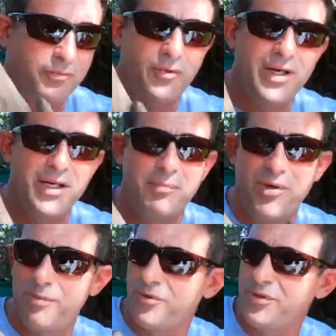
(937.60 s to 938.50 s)
writing
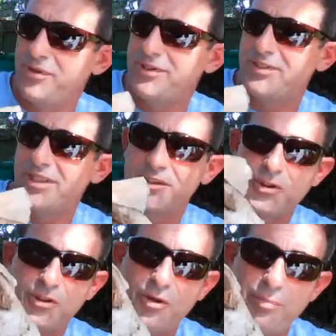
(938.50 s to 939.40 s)
paper. You could take a
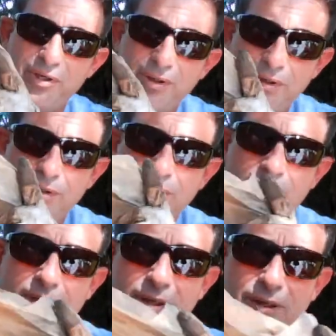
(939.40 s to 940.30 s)
Sharpie
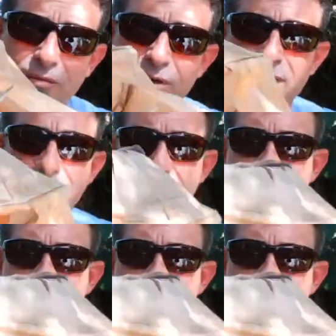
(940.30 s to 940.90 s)
and write on